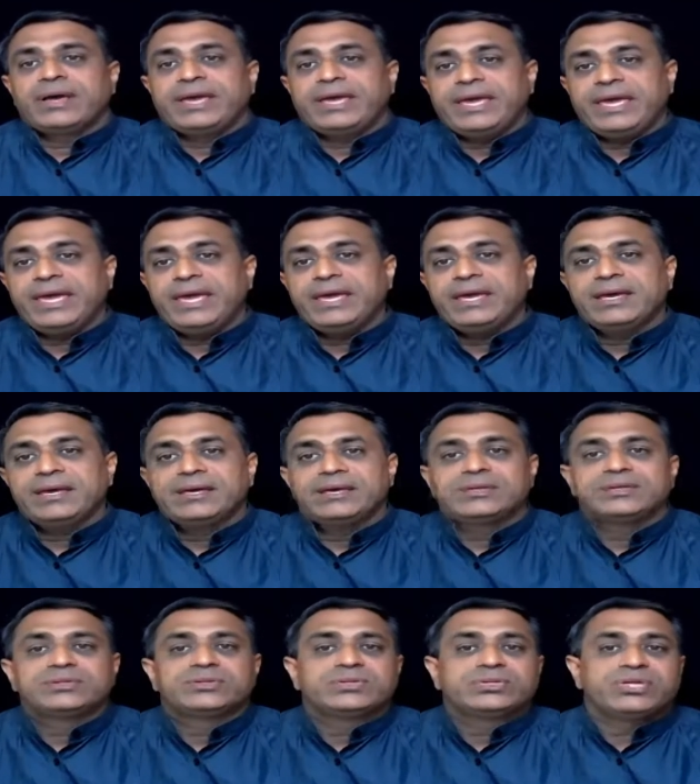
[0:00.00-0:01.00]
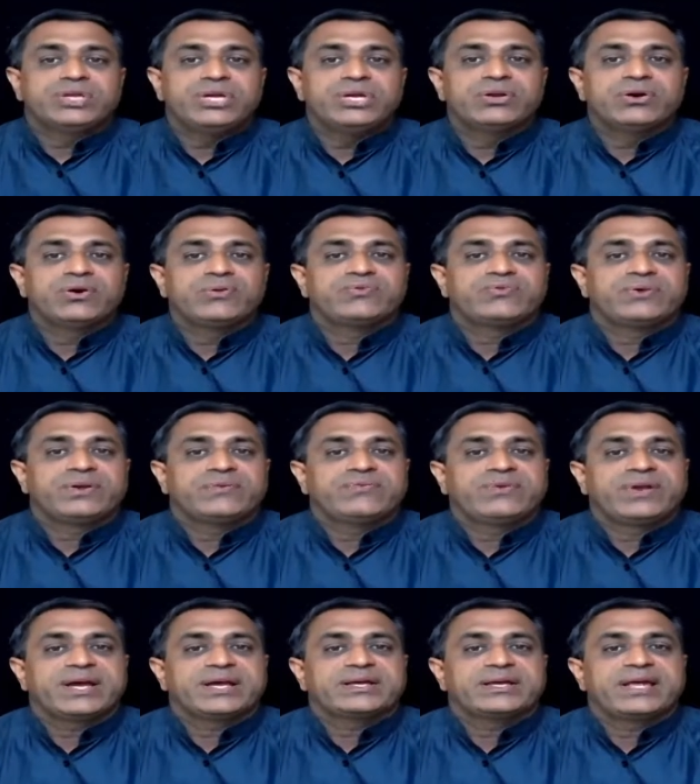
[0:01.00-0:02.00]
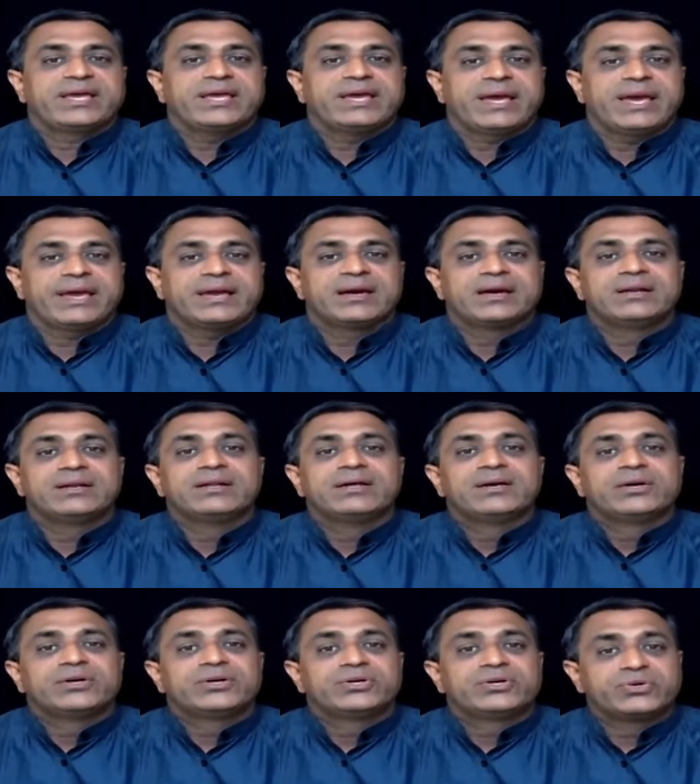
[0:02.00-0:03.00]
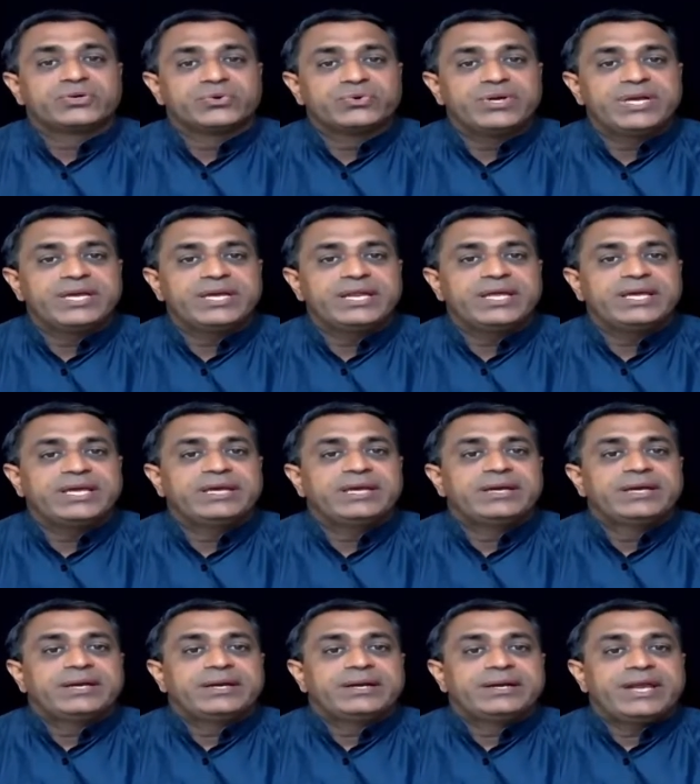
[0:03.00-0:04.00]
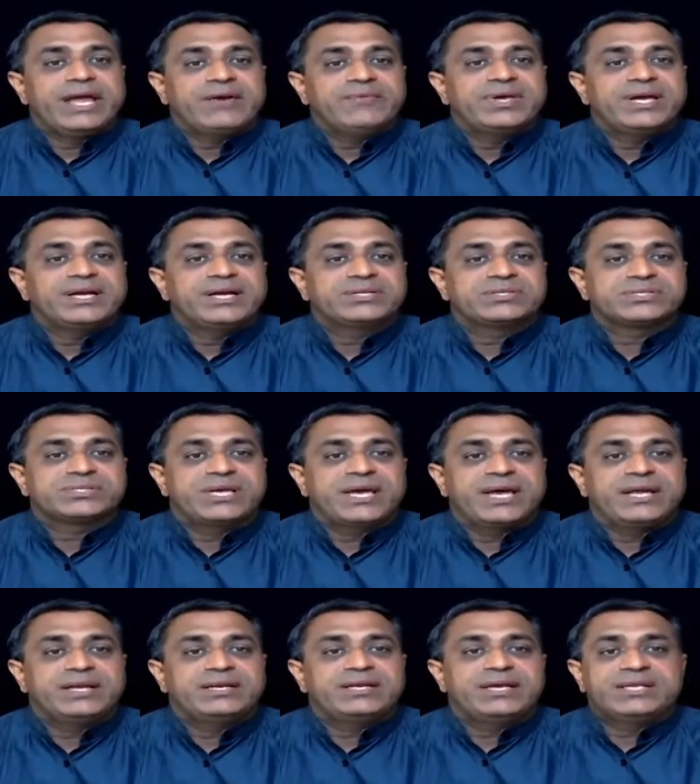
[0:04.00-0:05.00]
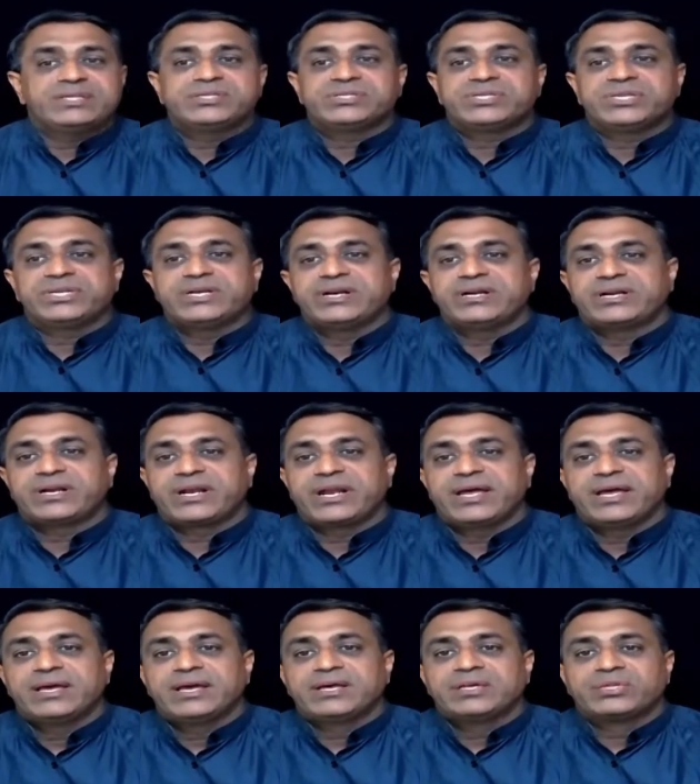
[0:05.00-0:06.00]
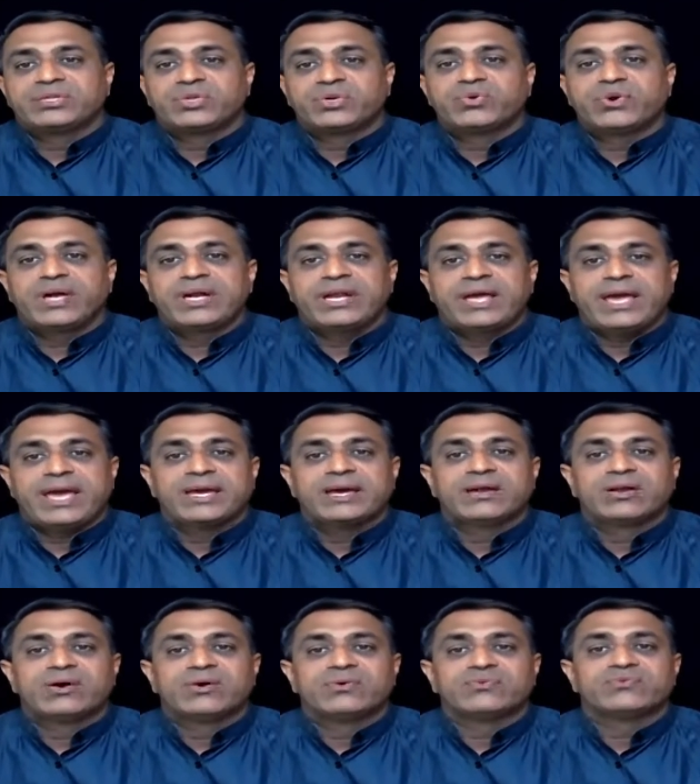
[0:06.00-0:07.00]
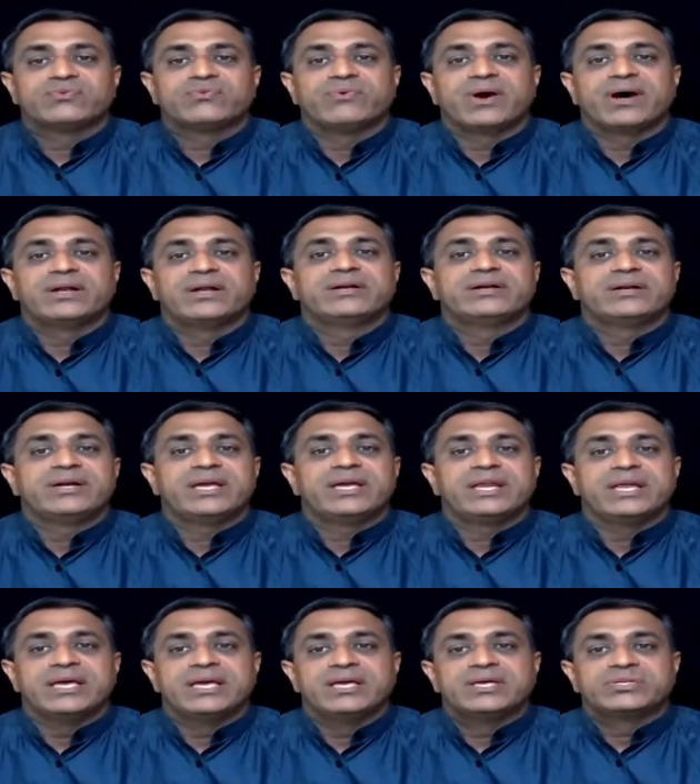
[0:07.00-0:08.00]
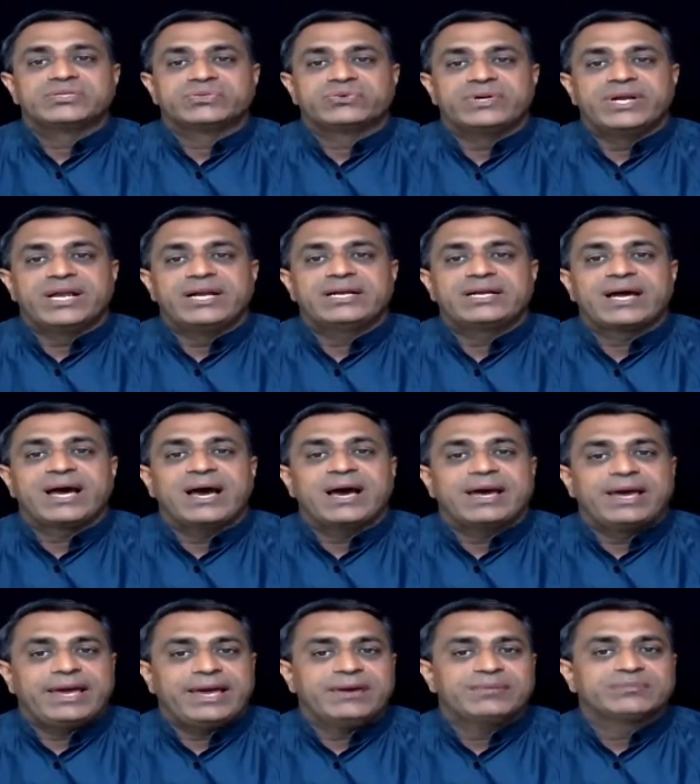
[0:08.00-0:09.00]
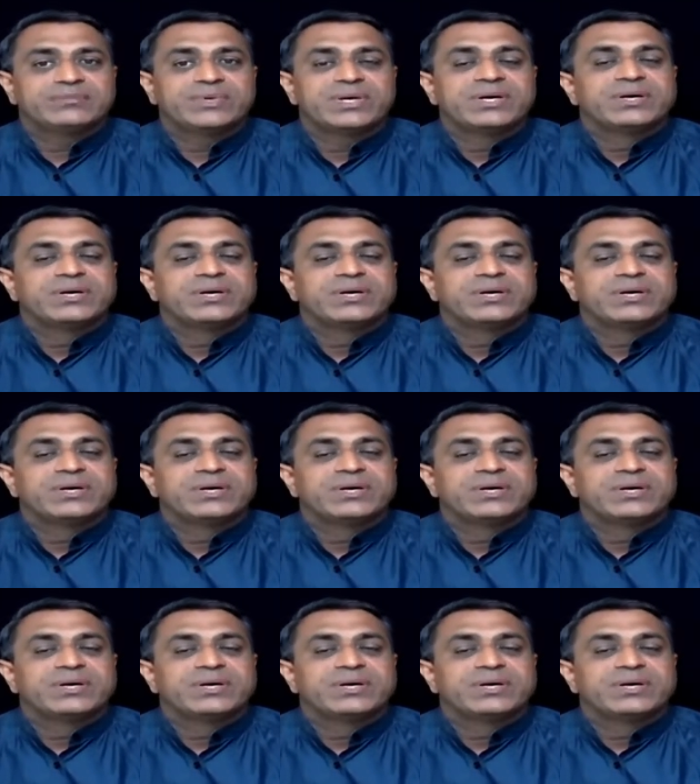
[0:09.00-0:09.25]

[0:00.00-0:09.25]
A thin of refracting angle 2 degree deviates an incident ray through an angle of 1 degree. So delta M